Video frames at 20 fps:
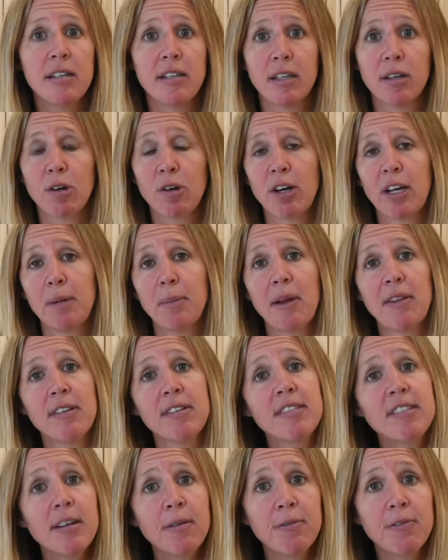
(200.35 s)
and learning about the
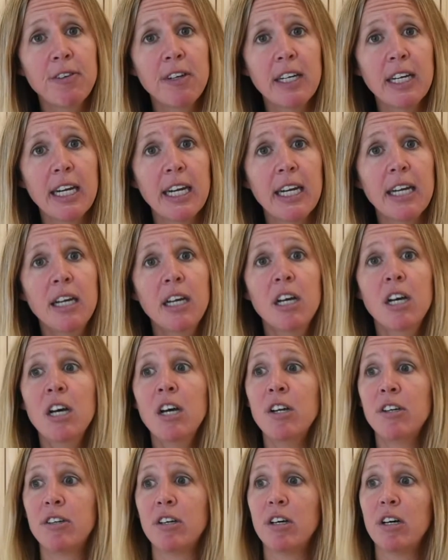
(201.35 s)
symphony
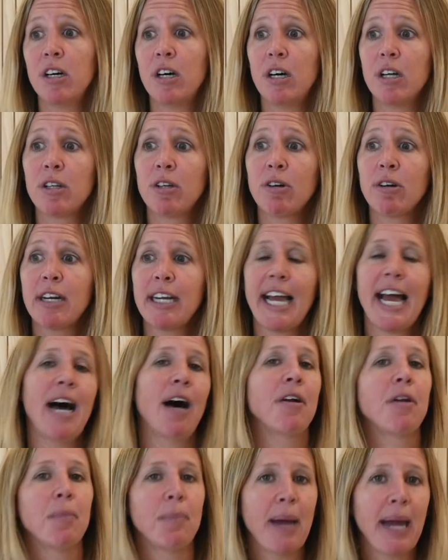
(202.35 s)
to learning how
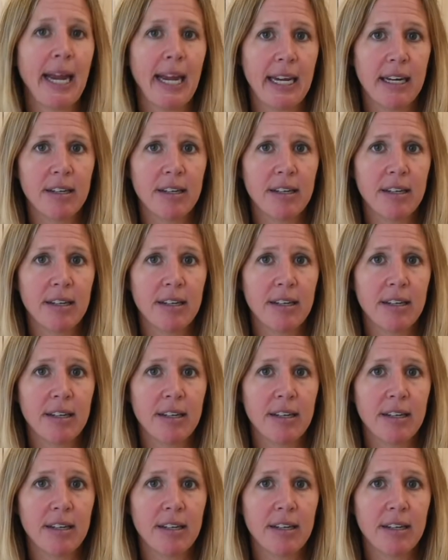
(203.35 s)
to paint.